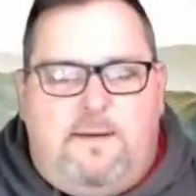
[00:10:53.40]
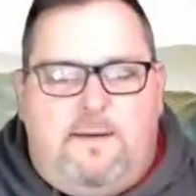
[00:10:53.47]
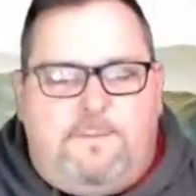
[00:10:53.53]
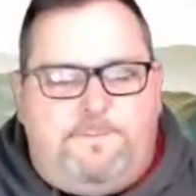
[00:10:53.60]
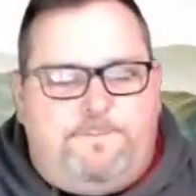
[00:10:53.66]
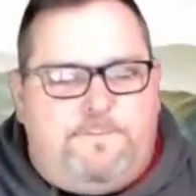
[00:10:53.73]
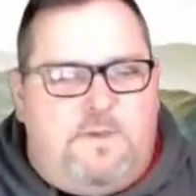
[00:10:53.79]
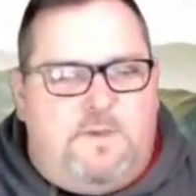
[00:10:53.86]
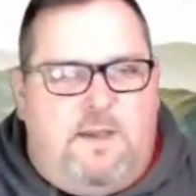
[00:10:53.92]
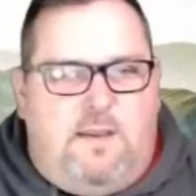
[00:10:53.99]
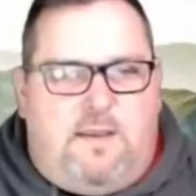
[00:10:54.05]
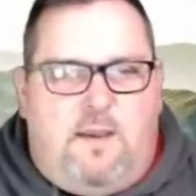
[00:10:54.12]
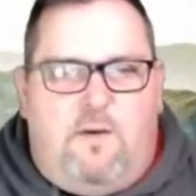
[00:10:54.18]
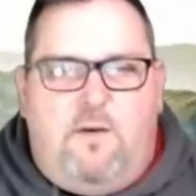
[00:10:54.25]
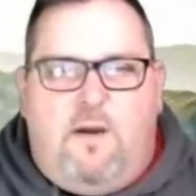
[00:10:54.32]
Go to our
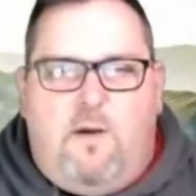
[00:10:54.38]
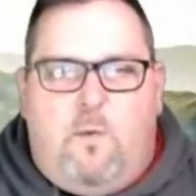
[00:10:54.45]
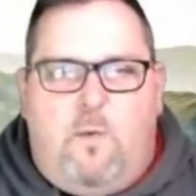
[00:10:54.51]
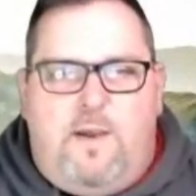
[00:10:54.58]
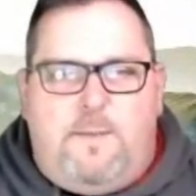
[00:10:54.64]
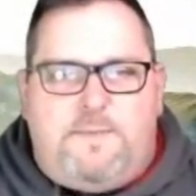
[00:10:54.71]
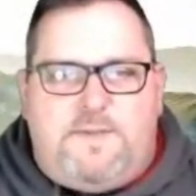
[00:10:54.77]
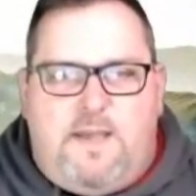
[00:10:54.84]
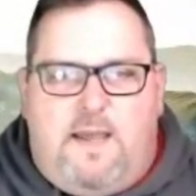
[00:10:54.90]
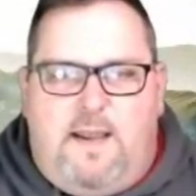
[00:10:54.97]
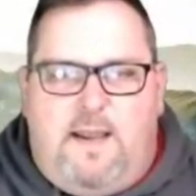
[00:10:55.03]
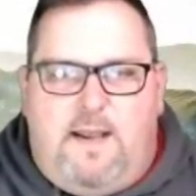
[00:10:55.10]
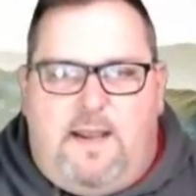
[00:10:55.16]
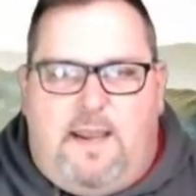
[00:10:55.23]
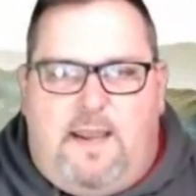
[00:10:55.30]
website
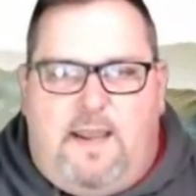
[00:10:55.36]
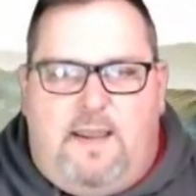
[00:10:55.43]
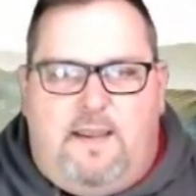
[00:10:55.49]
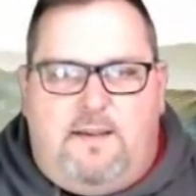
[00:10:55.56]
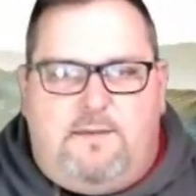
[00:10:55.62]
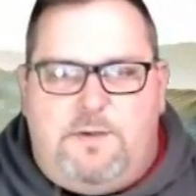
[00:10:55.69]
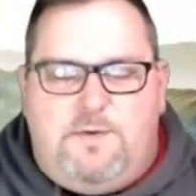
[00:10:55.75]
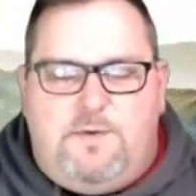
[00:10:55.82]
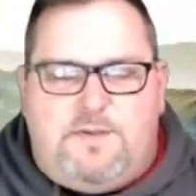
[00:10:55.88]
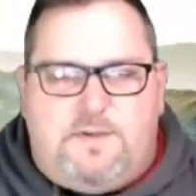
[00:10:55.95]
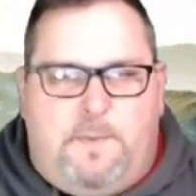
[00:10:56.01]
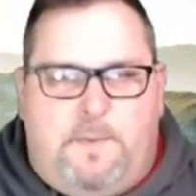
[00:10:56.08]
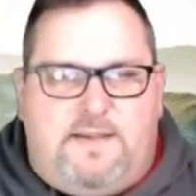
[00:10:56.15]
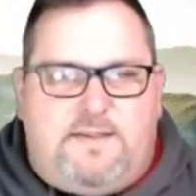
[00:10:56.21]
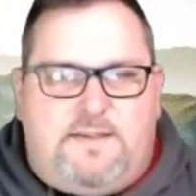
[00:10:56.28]
and shoot
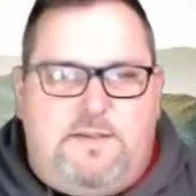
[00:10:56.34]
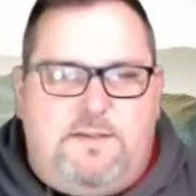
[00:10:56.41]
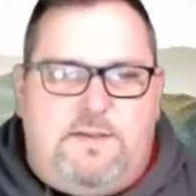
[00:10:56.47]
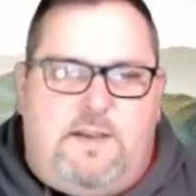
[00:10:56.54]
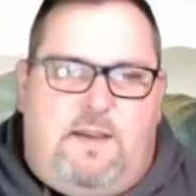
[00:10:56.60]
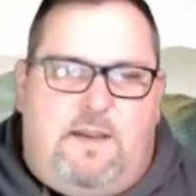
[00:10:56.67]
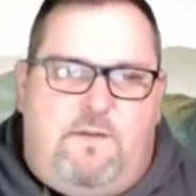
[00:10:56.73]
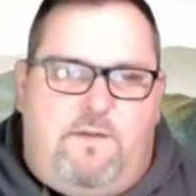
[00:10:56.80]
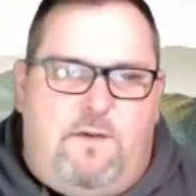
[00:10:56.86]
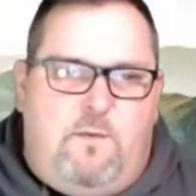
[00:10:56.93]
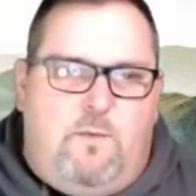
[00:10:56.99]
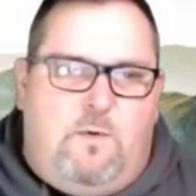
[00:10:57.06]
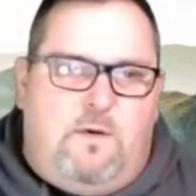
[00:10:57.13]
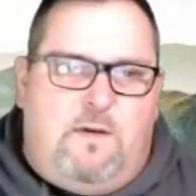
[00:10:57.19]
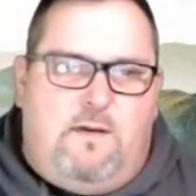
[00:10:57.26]
us a message. If
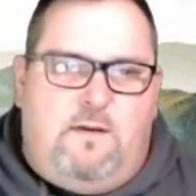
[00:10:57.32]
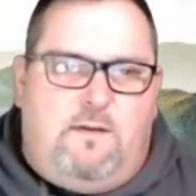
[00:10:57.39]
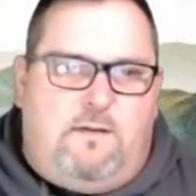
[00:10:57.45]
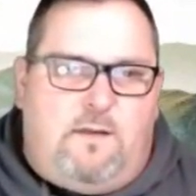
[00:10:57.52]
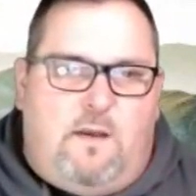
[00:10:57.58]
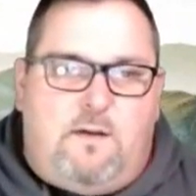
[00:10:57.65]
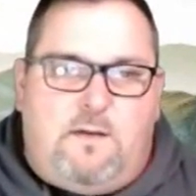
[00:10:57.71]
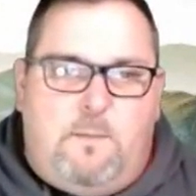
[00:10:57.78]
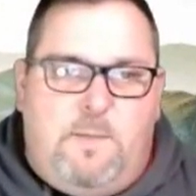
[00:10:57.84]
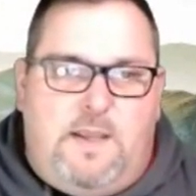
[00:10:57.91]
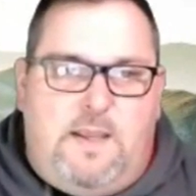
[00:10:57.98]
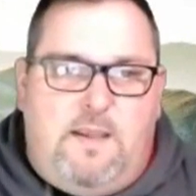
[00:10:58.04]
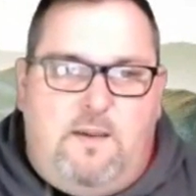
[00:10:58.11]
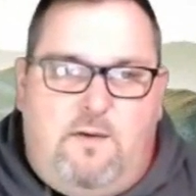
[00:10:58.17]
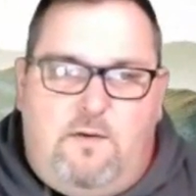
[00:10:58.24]
you want to talk to
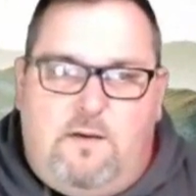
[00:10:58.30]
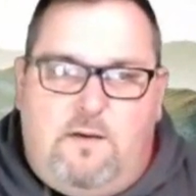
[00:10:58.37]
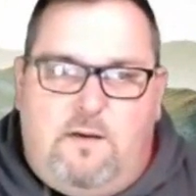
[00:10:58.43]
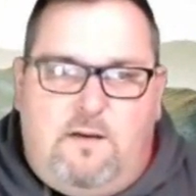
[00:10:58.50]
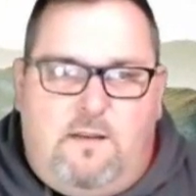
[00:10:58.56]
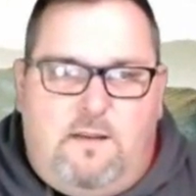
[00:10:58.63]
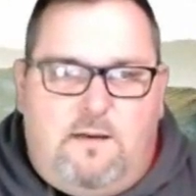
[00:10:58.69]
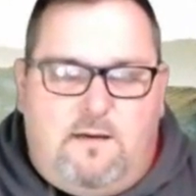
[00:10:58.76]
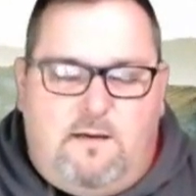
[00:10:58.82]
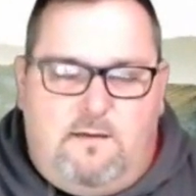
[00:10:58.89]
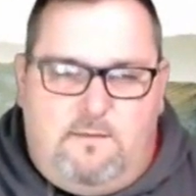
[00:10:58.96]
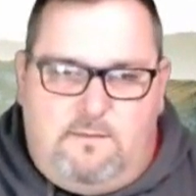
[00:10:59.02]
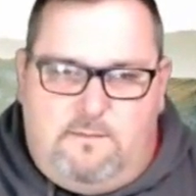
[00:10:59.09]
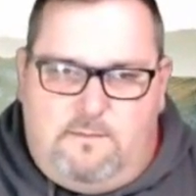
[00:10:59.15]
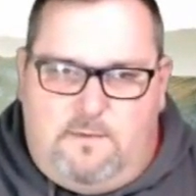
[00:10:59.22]
me, you can click
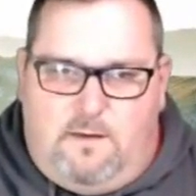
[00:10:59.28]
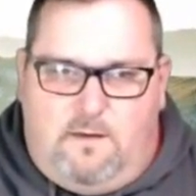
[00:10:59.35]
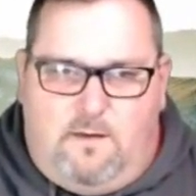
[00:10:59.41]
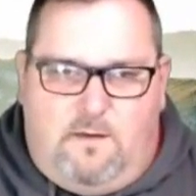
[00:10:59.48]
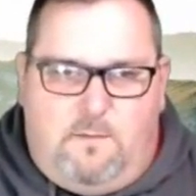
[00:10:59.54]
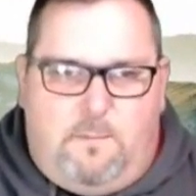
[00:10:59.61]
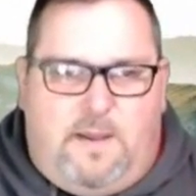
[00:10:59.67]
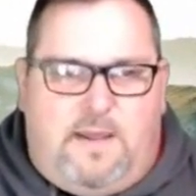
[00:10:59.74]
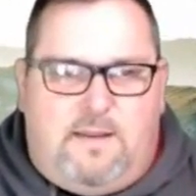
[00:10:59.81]
on my